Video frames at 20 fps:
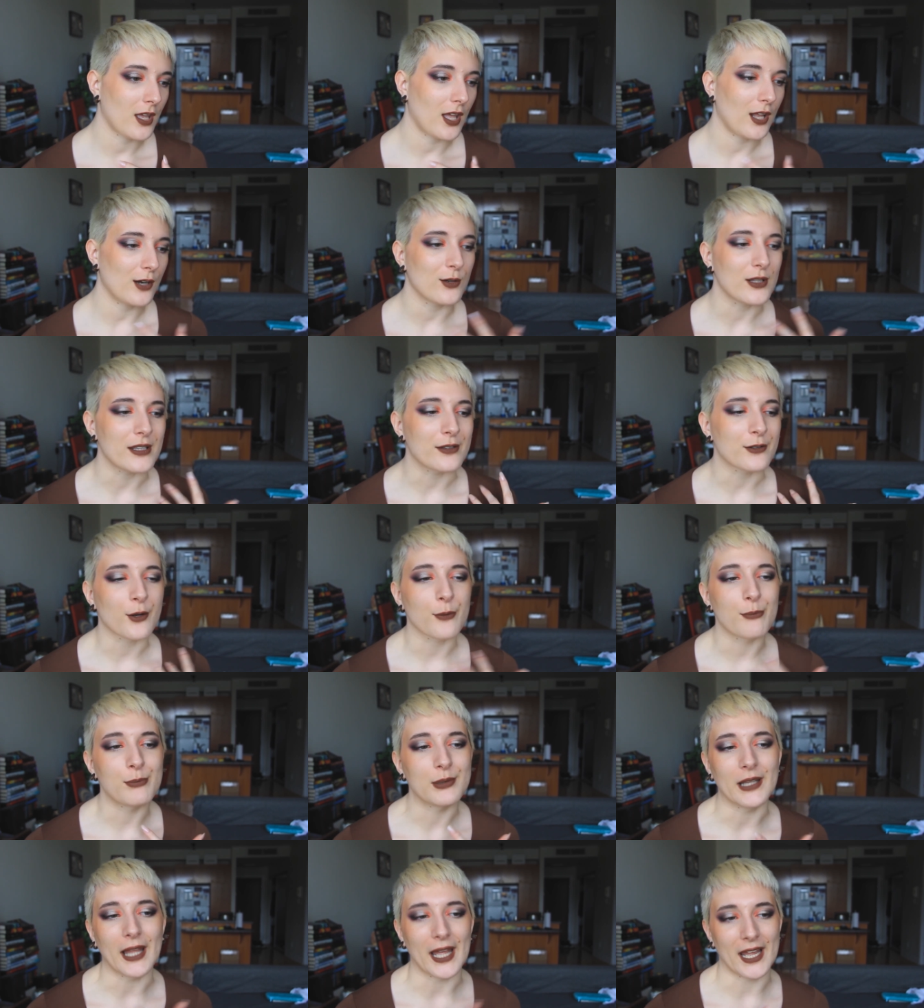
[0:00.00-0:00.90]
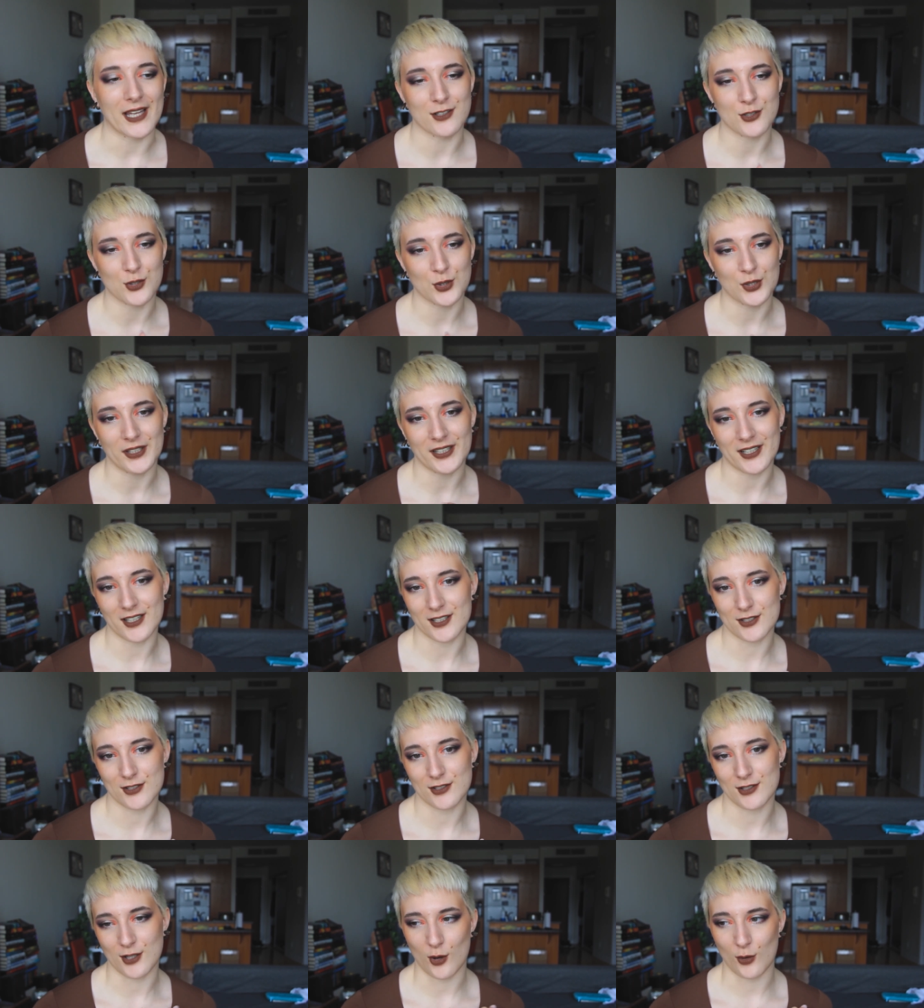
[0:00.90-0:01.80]
I don't know, either a plant or like a
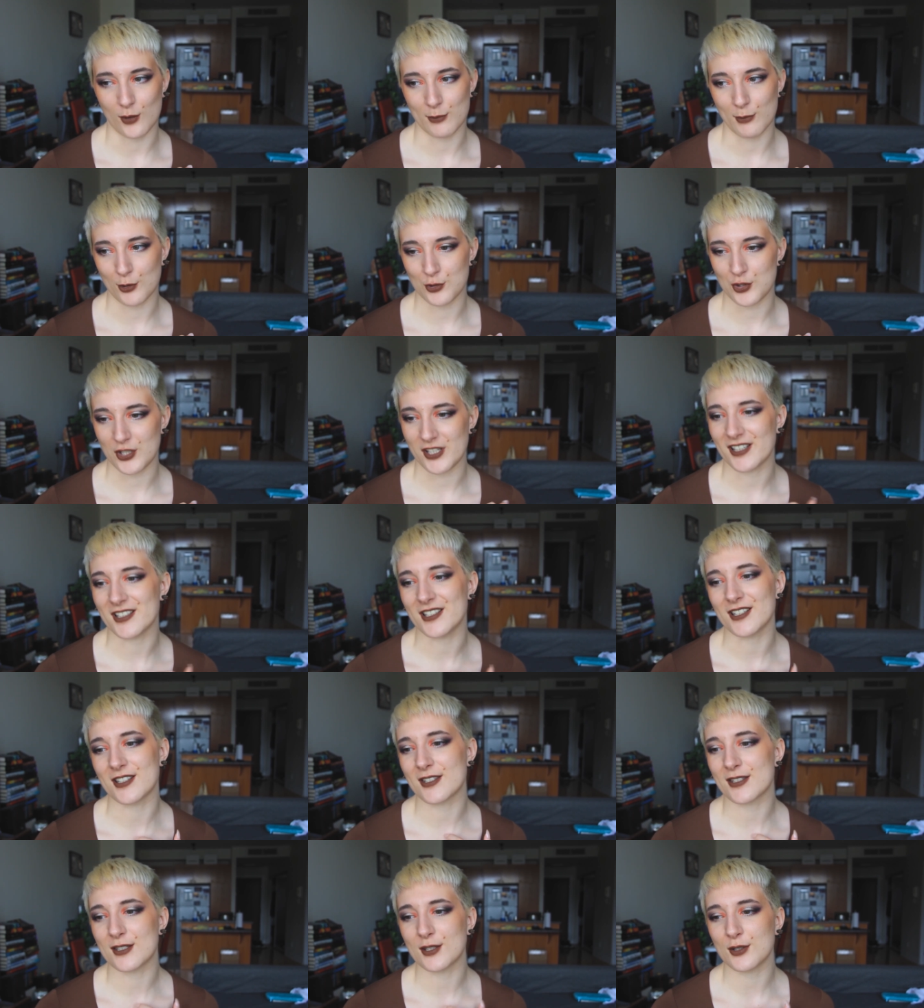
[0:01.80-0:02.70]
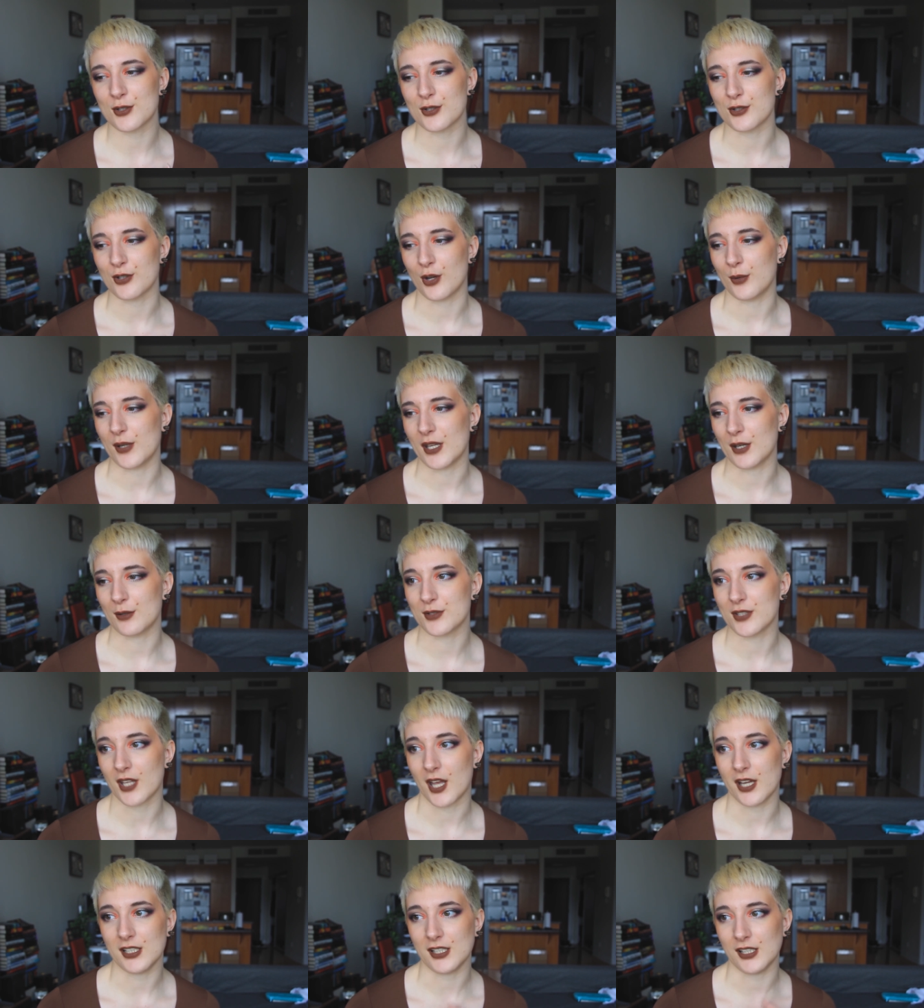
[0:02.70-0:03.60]
snow emoji because it's still snowy
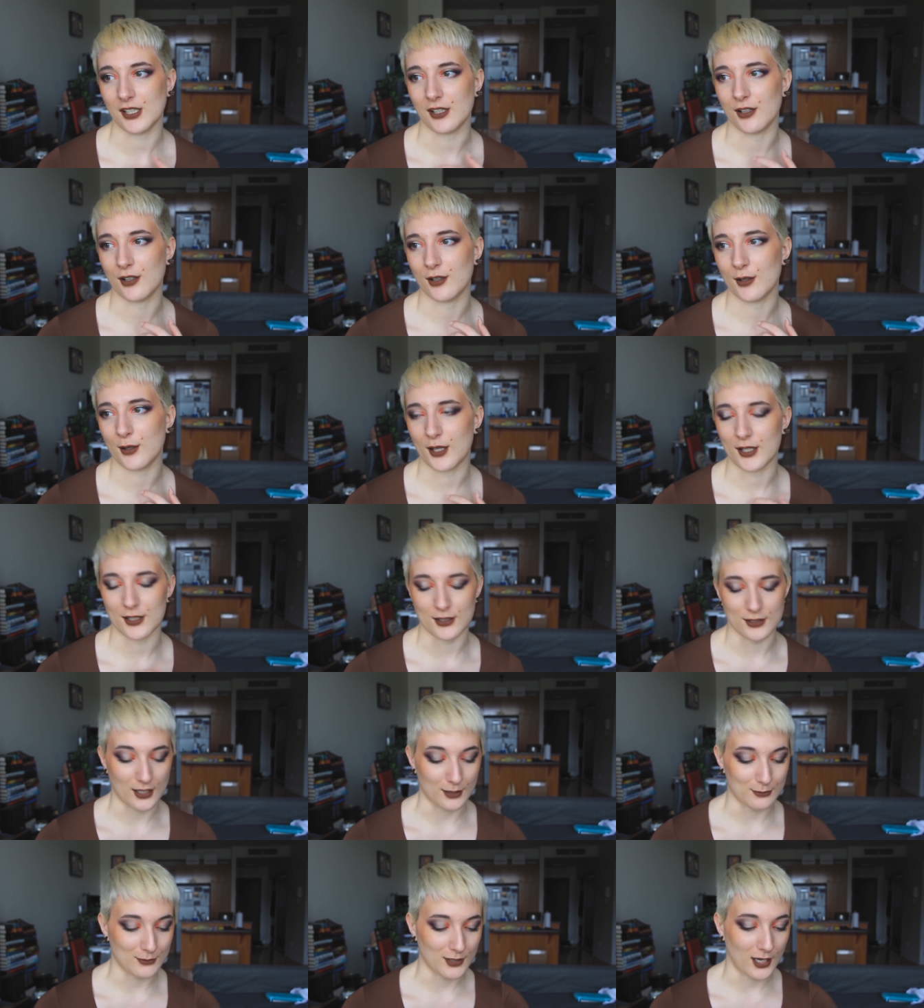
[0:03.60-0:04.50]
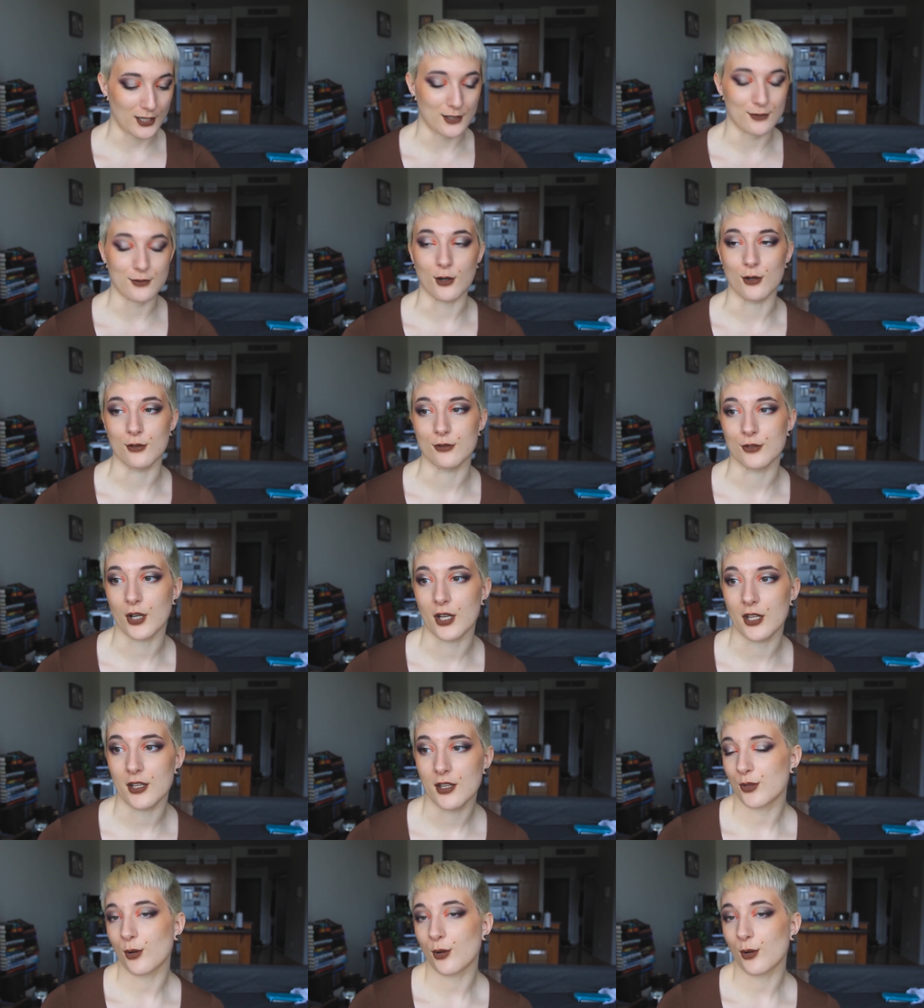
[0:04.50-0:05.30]
outside here and I'm kind of over it.